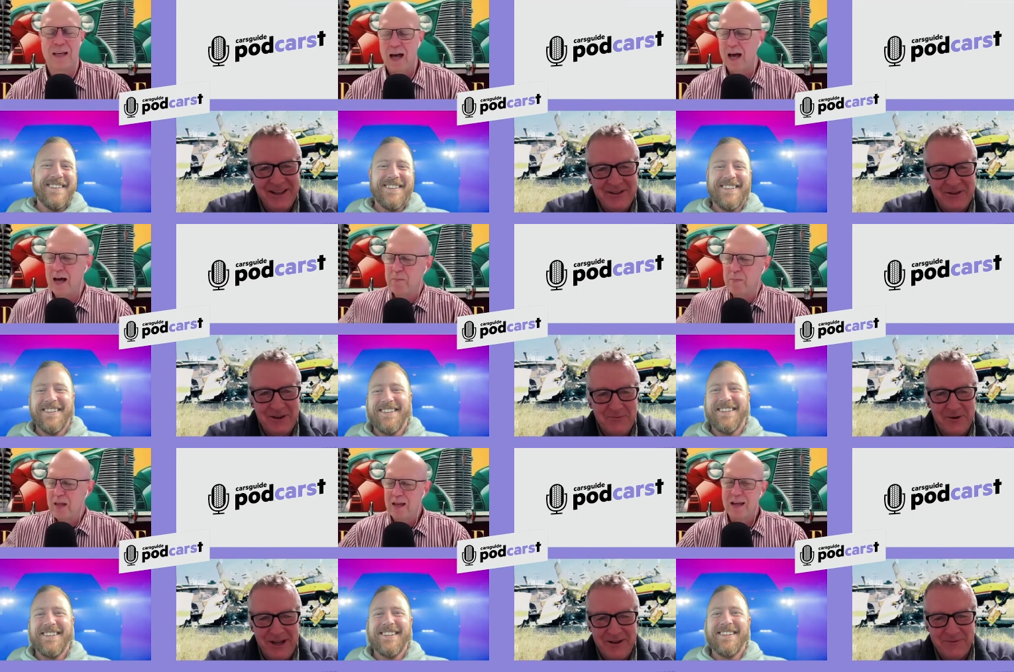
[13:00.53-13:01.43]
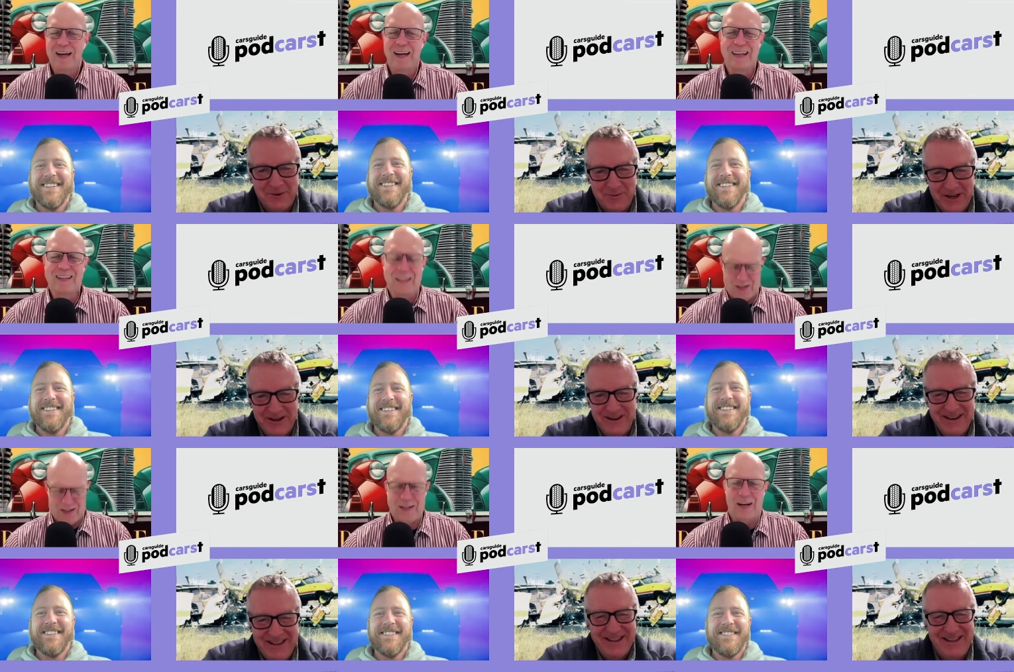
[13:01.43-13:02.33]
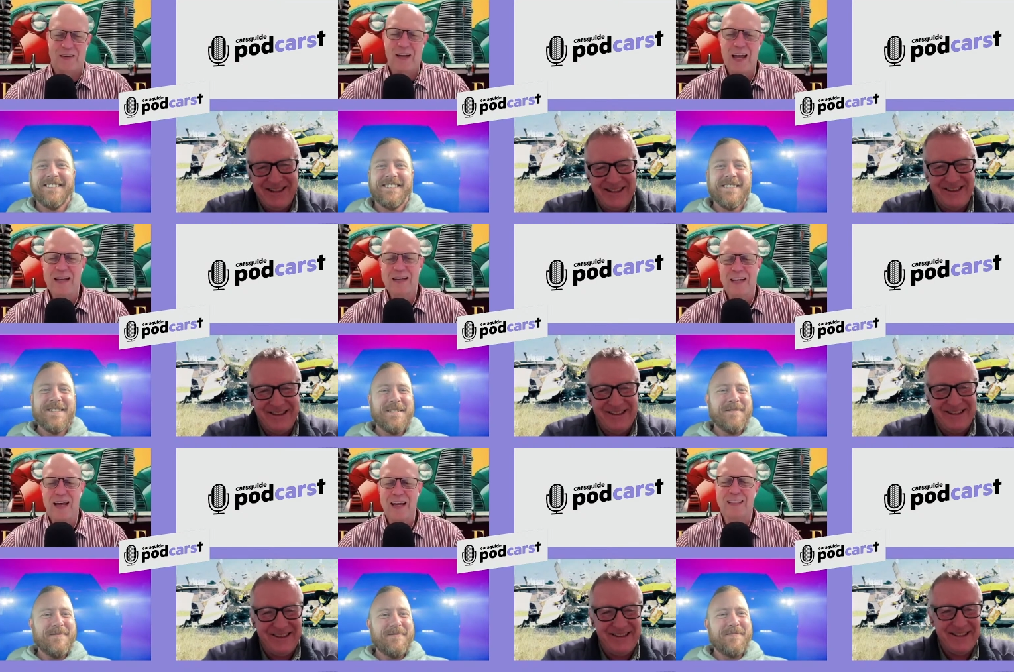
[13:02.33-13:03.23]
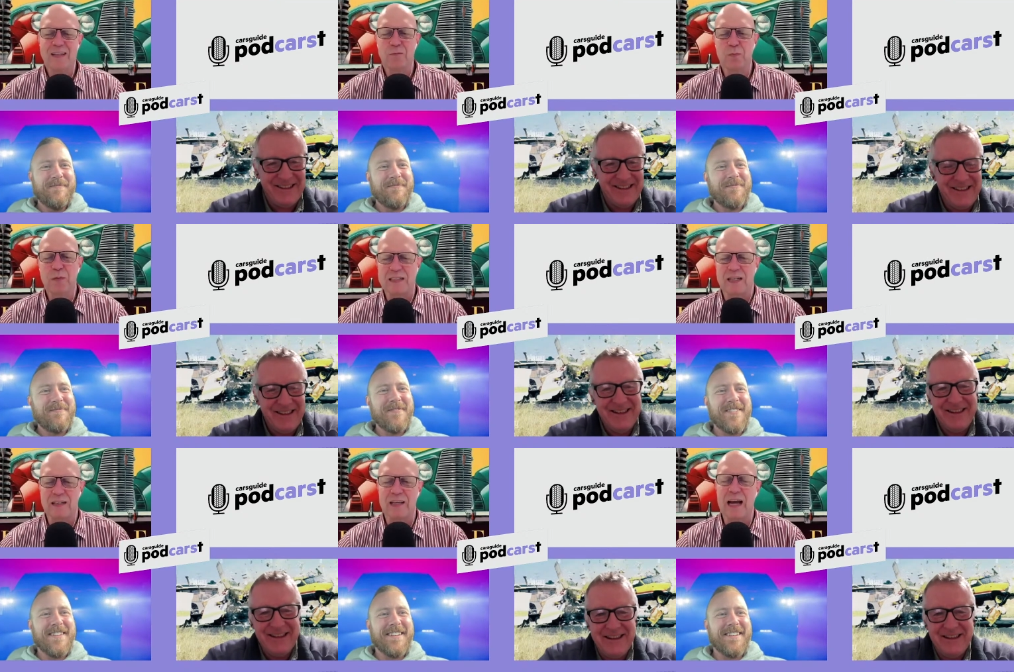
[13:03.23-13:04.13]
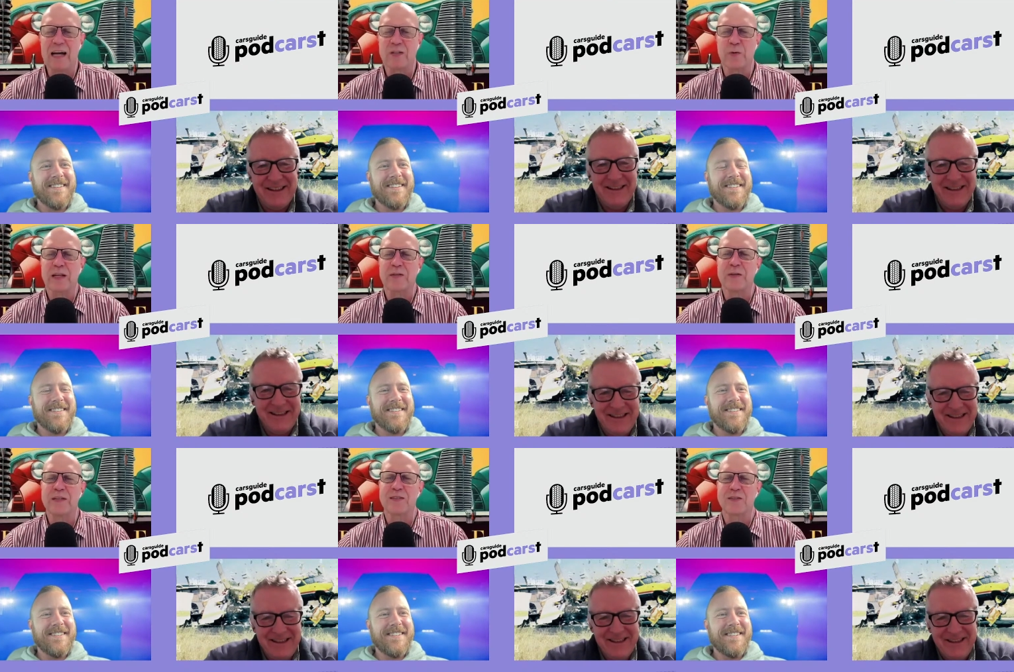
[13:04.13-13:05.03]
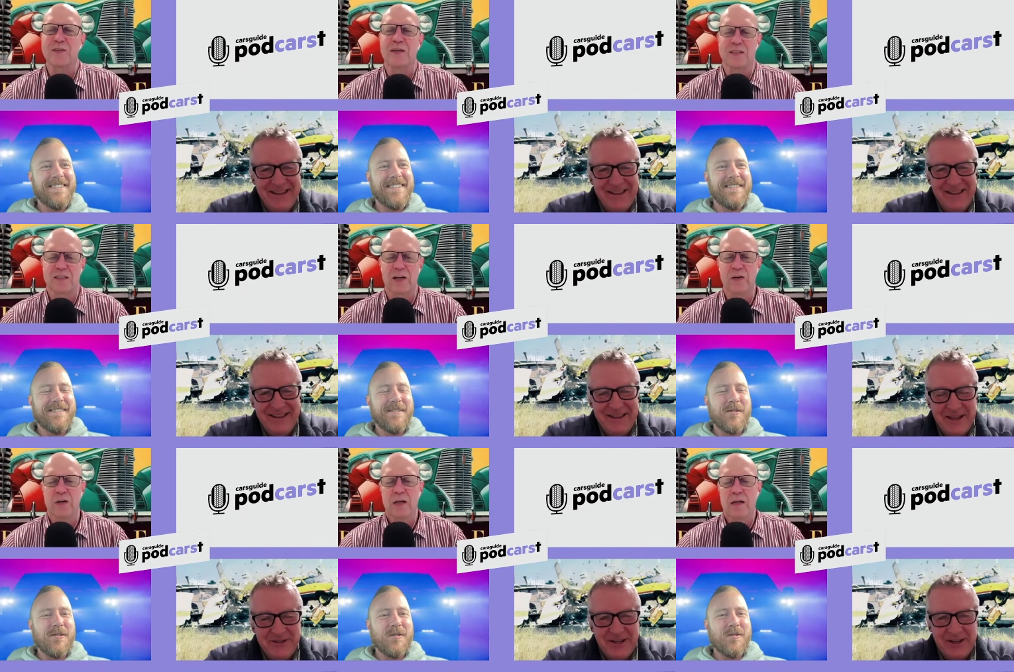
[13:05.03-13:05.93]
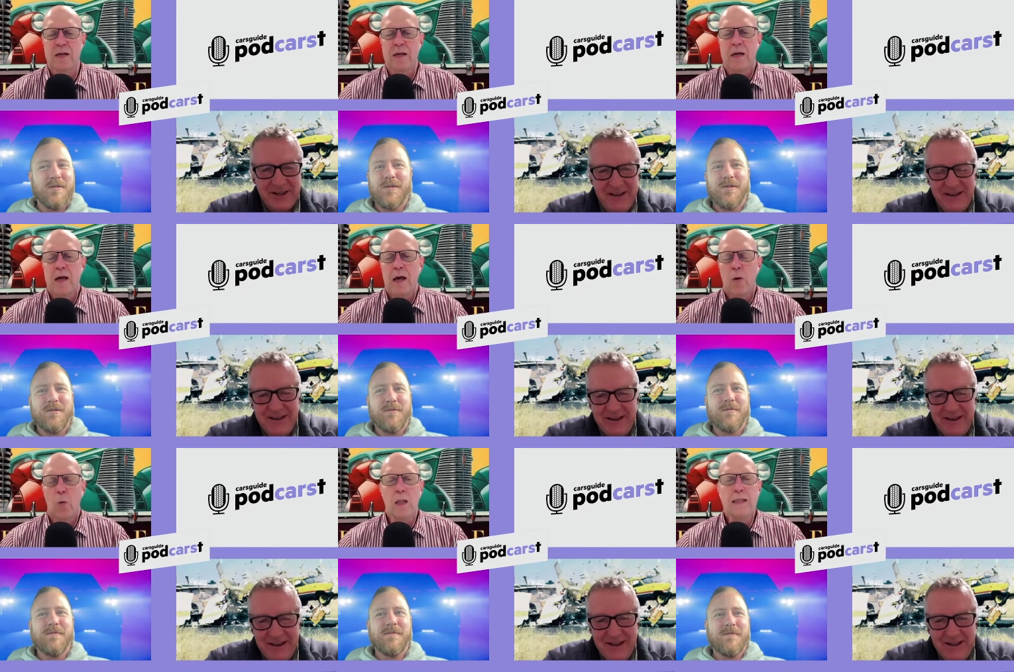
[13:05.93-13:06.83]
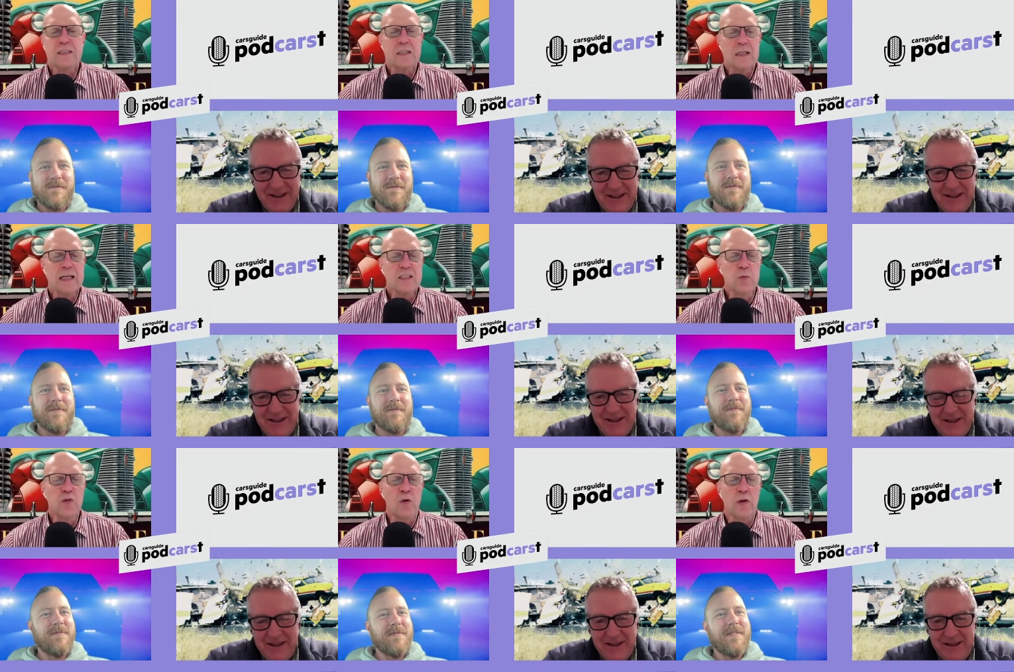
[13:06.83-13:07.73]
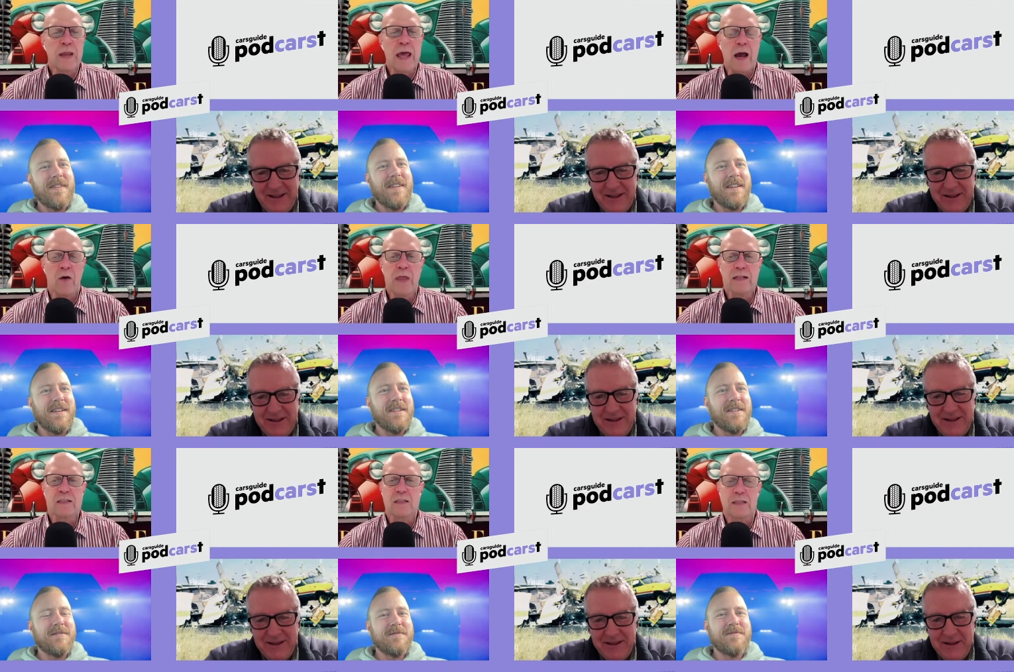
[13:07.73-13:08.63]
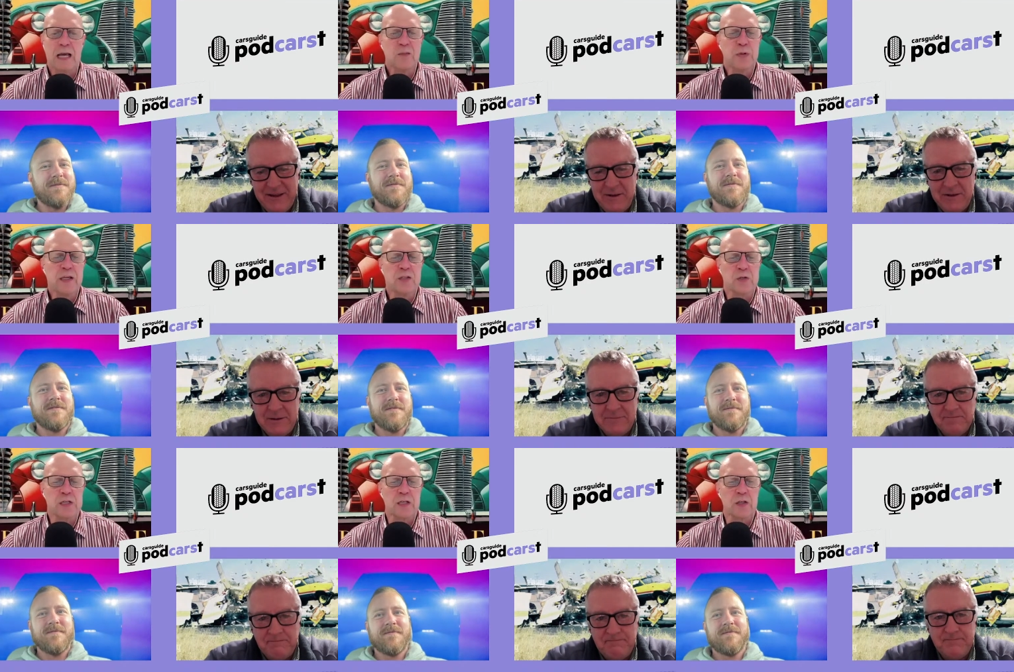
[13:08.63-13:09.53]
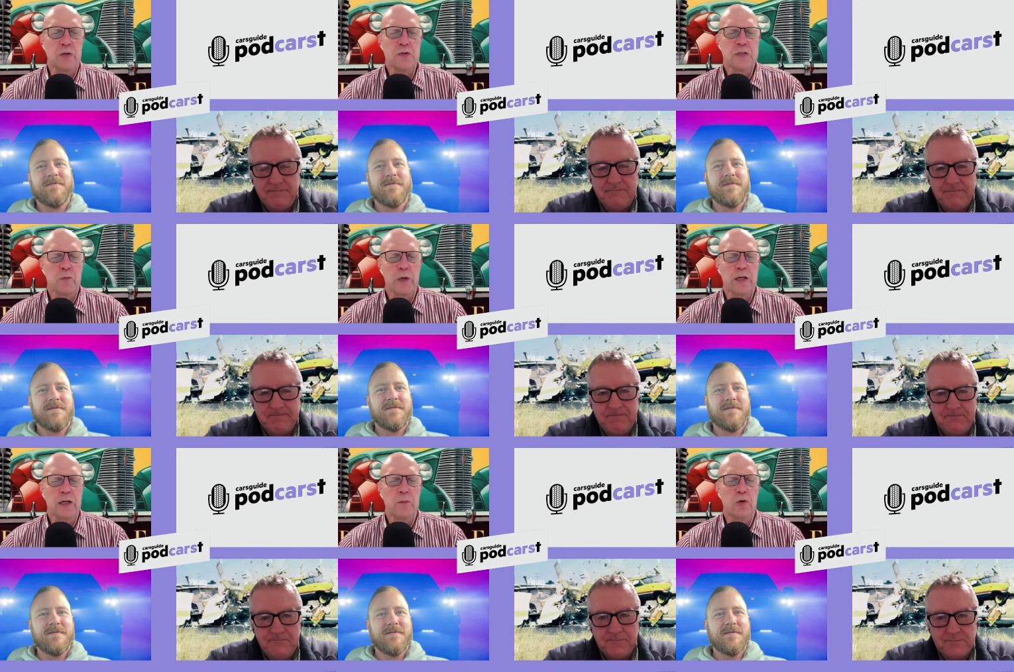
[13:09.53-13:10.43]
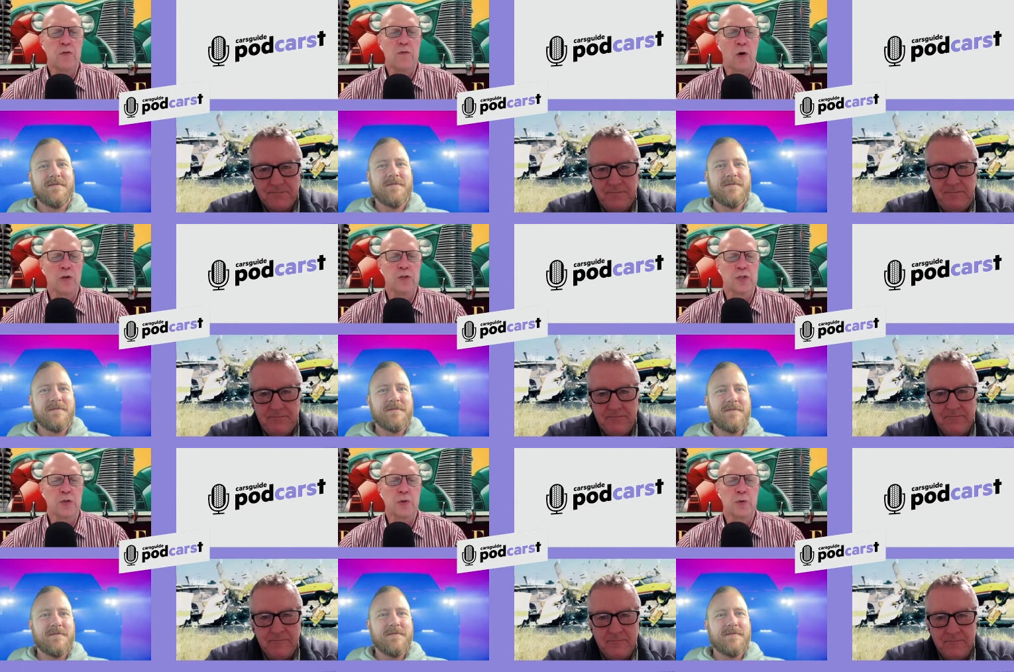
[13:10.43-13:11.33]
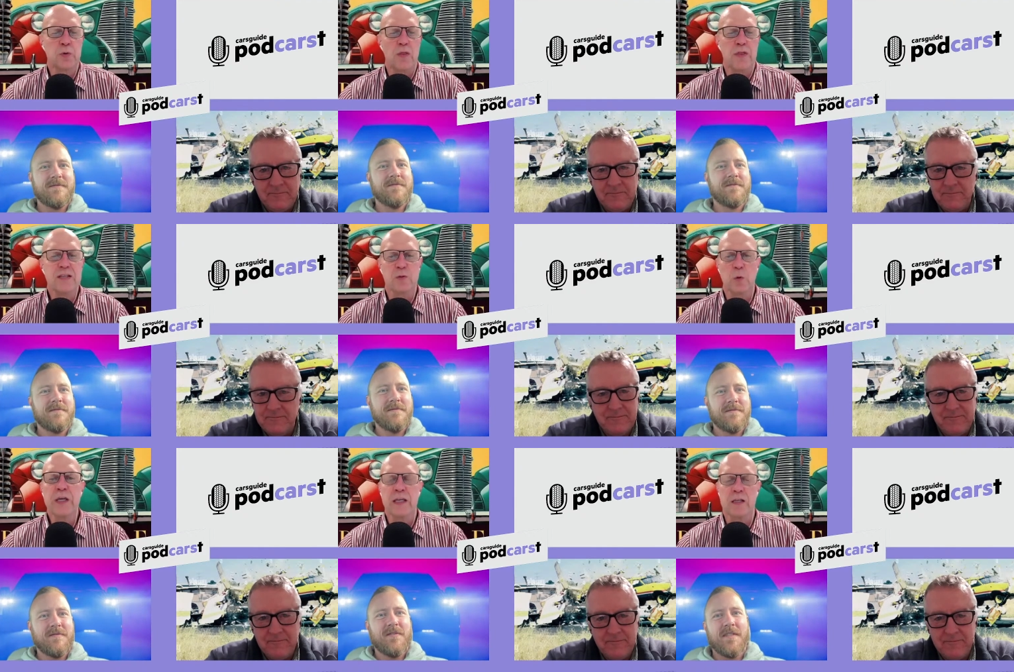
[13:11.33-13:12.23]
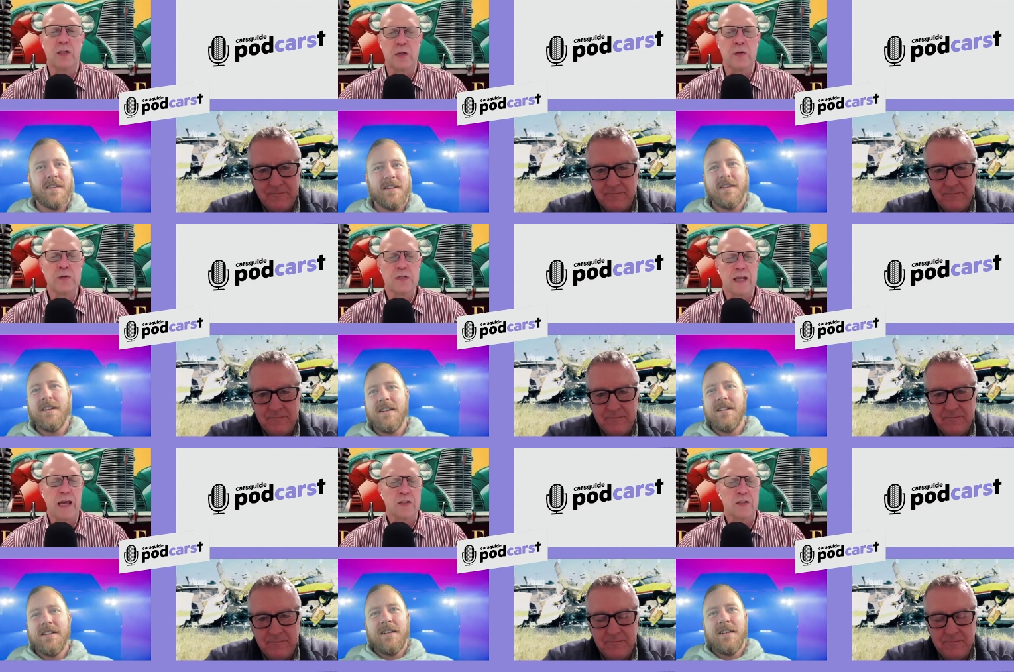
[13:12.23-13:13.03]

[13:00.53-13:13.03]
Speaker 1: That's um, what I'm um, renowned for, mate. Yeah, I know. And yeah, basically an art director in disguise. So that's it. Well, let's let's move on now. That's that's pretty interesting news, and we're going to move on to this weekend news, our